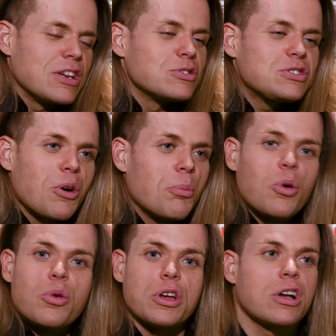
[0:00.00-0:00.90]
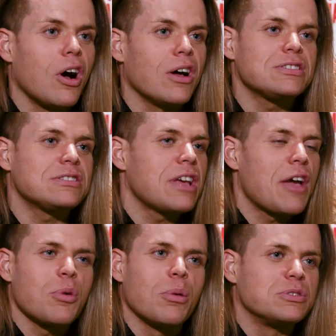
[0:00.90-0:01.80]
The ensemble, the cast,
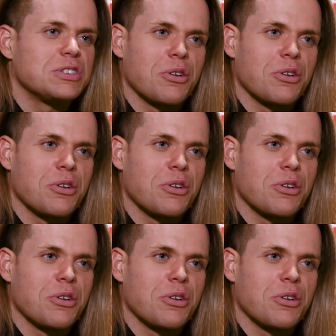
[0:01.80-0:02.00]
everyone was